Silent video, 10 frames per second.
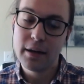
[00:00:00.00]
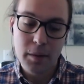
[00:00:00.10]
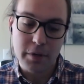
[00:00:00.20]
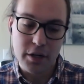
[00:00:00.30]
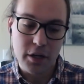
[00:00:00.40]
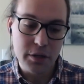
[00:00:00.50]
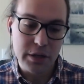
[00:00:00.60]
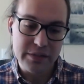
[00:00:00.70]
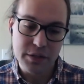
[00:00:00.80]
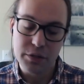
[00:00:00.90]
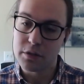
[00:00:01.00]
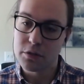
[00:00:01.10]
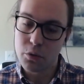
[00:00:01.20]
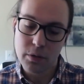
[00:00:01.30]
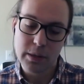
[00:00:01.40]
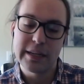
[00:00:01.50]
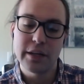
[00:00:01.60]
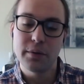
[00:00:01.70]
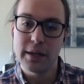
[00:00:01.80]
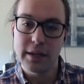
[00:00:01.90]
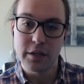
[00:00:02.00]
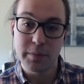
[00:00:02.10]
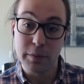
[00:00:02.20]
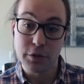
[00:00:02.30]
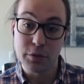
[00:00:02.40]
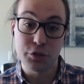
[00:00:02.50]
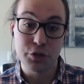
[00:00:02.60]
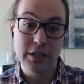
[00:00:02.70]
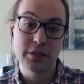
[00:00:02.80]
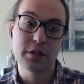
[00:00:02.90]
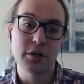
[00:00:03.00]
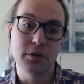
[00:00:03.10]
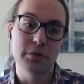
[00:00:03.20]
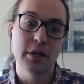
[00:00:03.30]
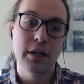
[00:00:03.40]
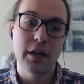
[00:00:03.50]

but it also gives you the toolkit you need to be able to address those